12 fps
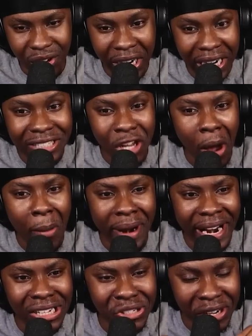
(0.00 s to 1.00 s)
at the
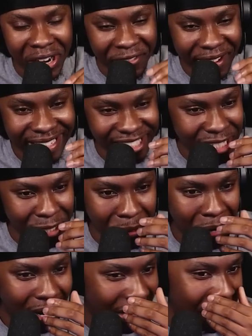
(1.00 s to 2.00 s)
determination on their faces as
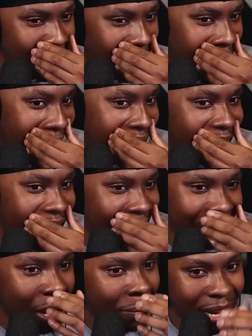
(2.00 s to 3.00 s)
well. Like, you know they ain't even
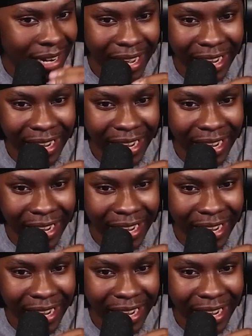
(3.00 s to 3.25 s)
giving up like that.